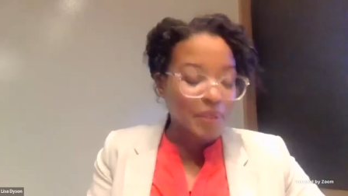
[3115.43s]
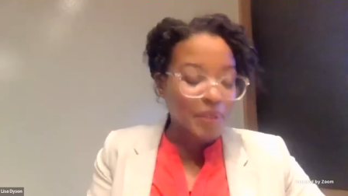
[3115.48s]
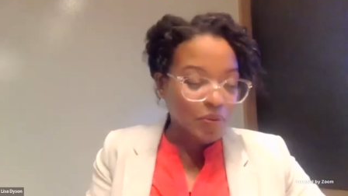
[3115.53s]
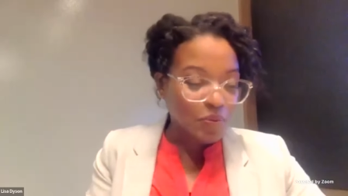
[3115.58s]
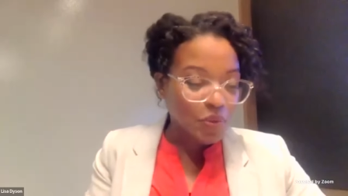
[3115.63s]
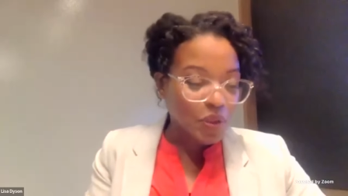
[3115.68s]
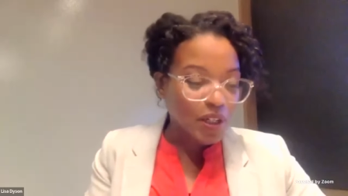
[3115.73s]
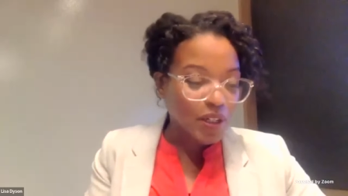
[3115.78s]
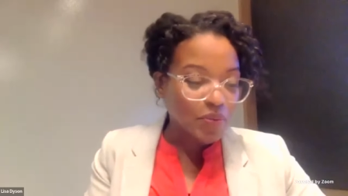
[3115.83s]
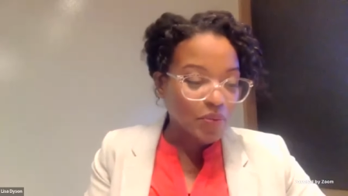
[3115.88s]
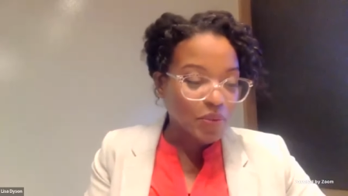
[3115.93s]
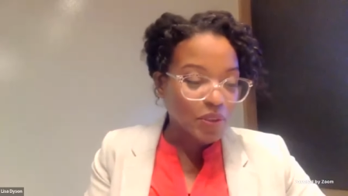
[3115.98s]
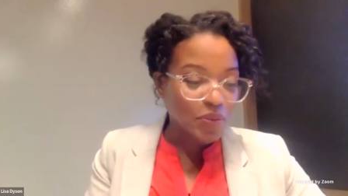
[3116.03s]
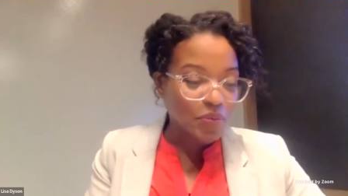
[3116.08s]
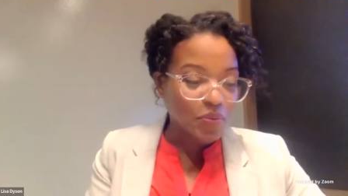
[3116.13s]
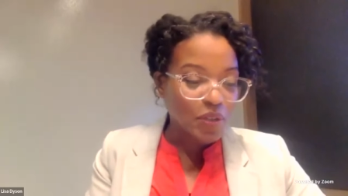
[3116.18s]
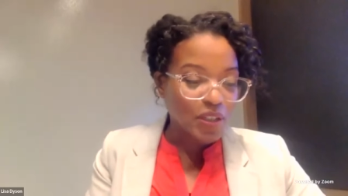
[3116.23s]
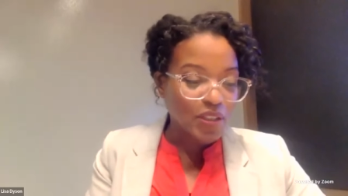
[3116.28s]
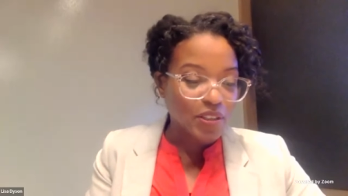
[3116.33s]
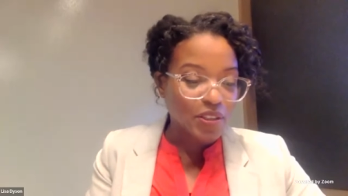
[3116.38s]
mean, one would
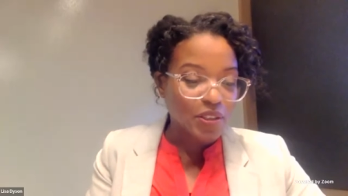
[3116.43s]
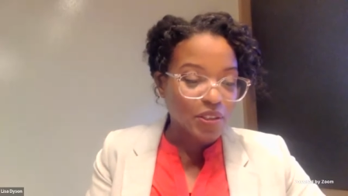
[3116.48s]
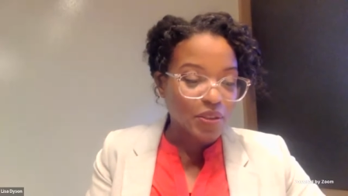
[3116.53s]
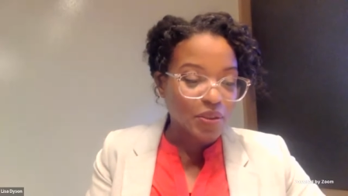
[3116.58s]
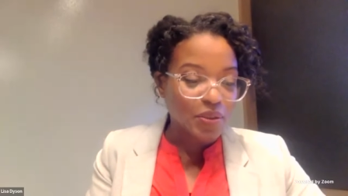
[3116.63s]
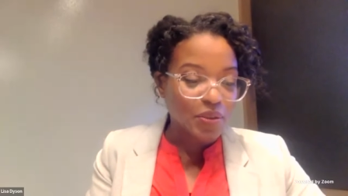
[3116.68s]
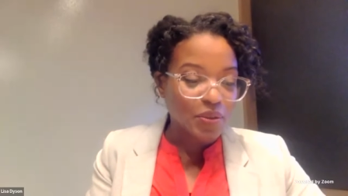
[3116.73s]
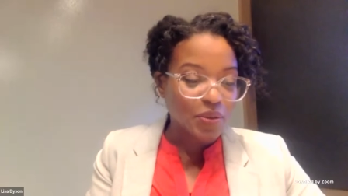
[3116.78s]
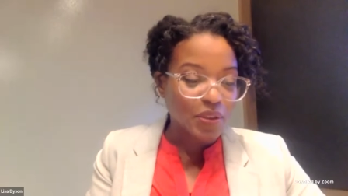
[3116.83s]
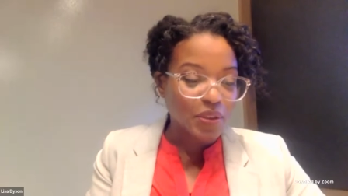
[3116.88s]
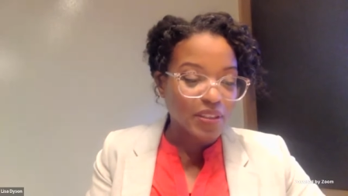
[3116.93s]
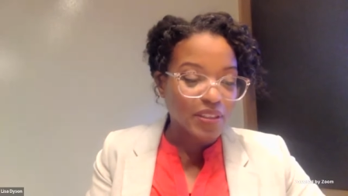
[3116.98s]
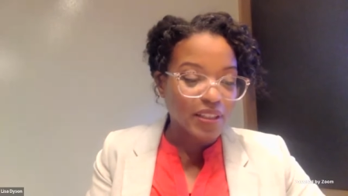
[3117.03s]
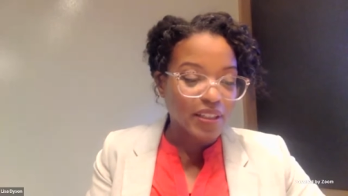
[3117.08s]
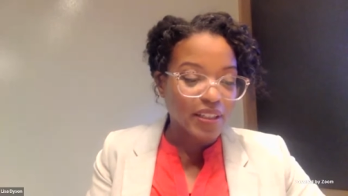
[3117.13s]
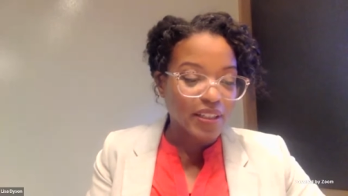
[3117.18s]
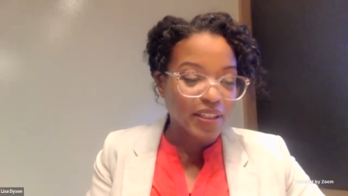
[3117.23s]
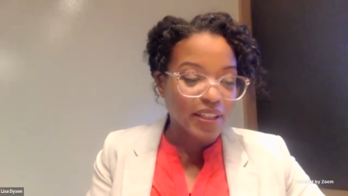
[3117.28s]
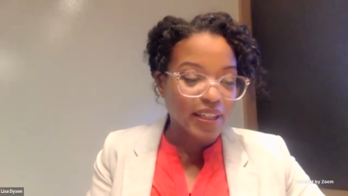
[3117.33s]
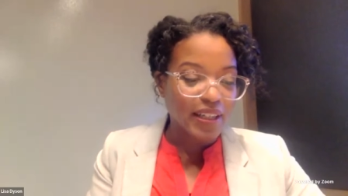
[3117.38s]
want to
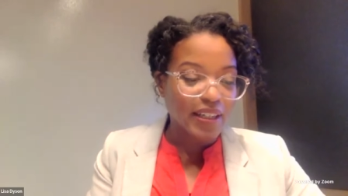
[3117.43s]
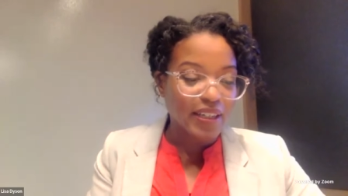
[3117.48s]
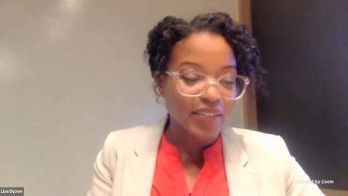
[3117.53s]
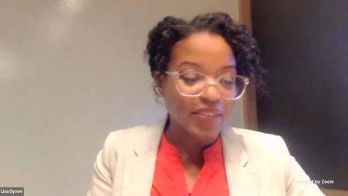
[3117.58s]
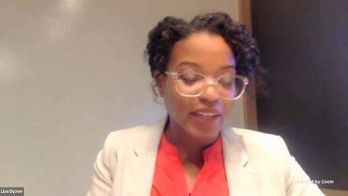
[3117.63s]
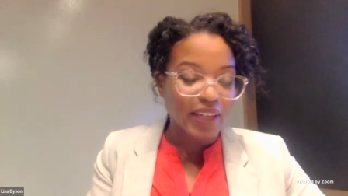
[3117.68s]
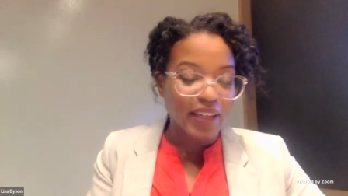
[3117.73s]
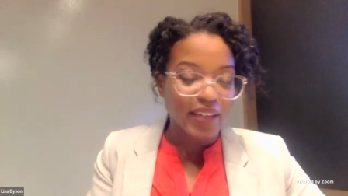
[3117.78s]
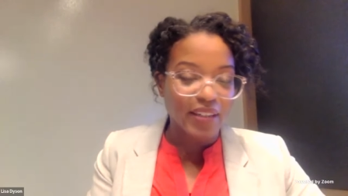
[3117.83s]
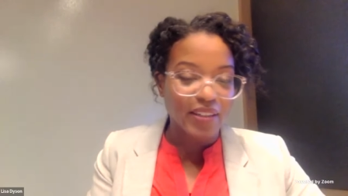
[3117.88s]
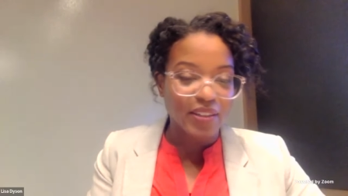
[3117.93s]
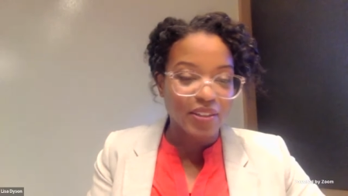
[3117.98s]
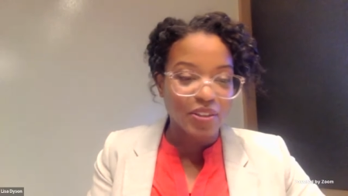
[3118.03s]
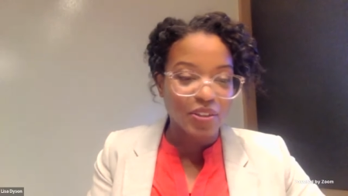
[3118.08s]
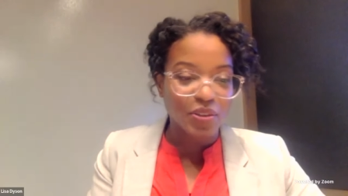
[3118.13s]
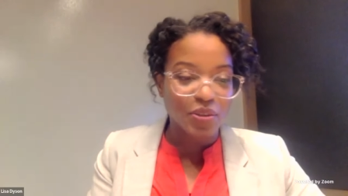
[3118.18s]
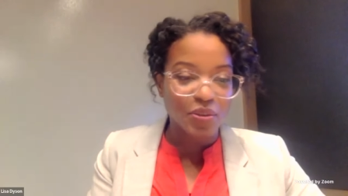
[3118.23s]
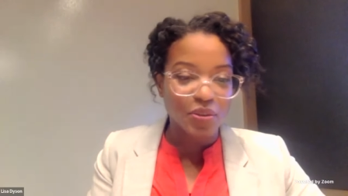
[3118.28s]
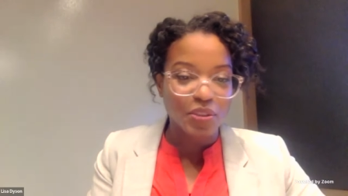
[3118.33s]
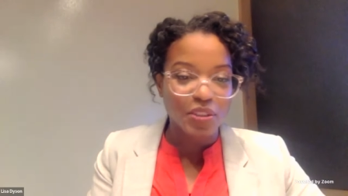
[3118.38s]
continue to innovate
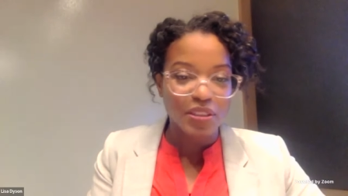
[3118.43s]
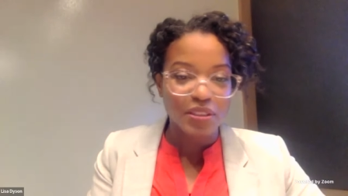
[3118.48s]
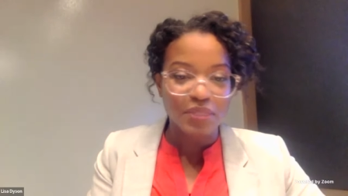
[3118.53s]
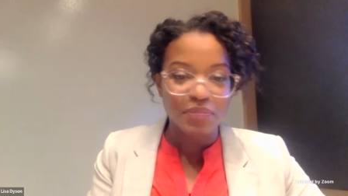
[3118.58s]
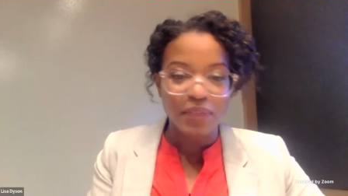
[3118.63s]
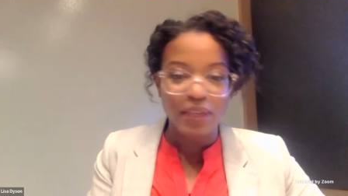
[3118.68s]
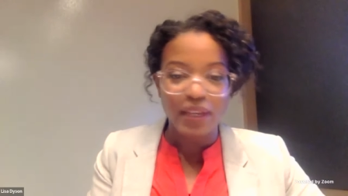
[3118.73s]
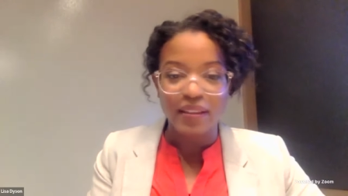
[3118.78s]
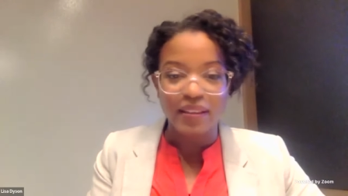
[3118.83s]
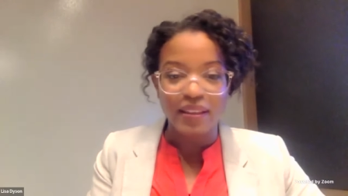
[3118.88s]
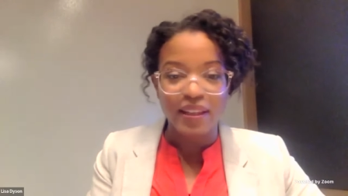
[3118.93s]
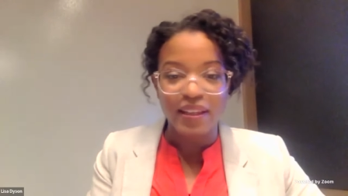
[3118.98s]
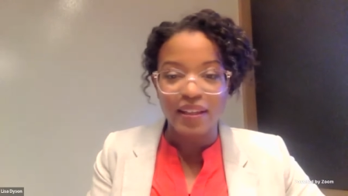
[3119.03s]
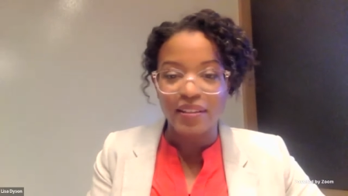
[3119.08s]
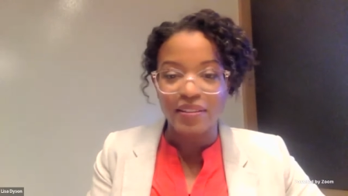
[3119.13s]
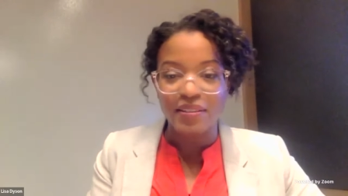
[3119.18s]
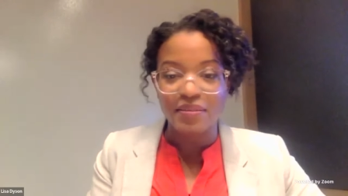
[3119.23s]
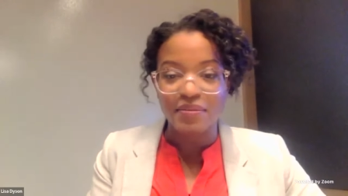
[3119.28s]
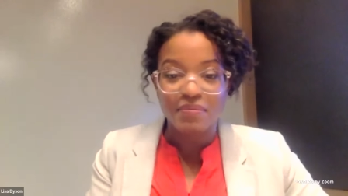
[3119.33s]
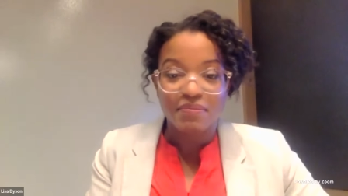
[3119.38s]
to just make
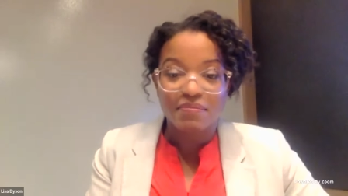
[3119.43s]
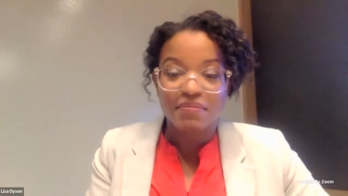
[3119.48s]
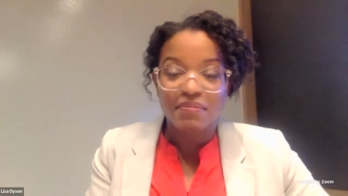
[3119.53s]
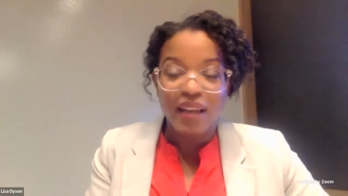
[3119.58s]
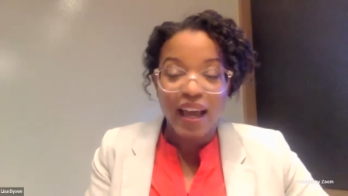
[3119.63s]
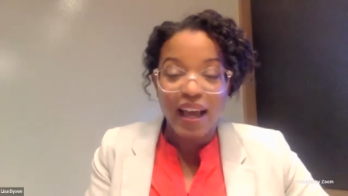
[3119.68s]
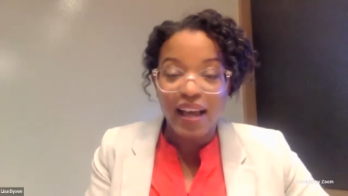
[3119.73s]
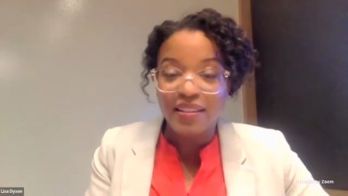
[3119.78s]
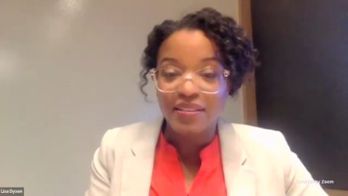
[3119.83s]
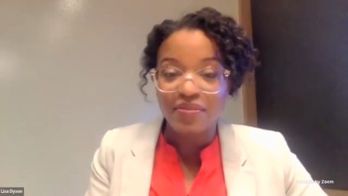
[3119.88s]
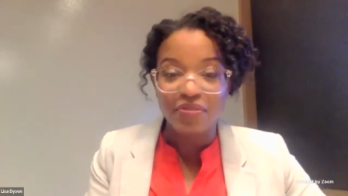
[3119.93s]
things as